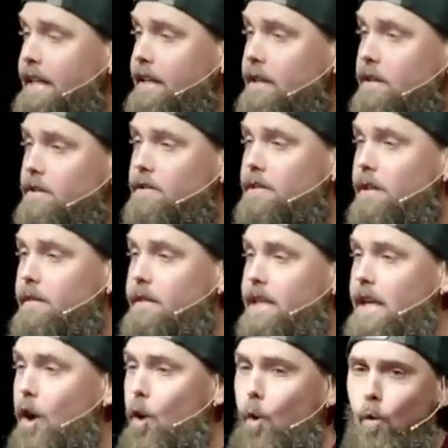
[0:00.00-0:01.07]
is
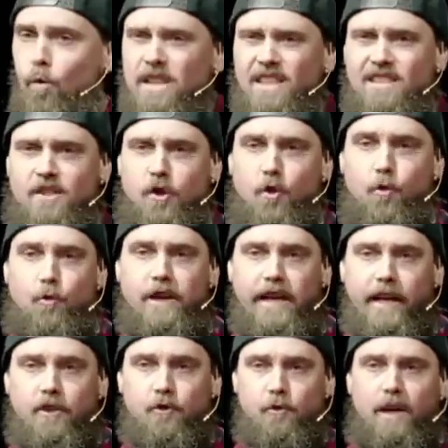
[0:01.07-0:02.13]
the oldest
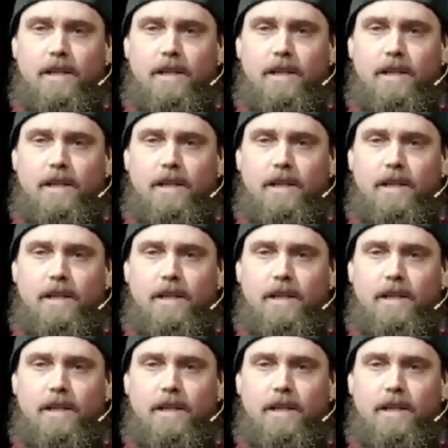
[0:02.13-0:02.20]
Greek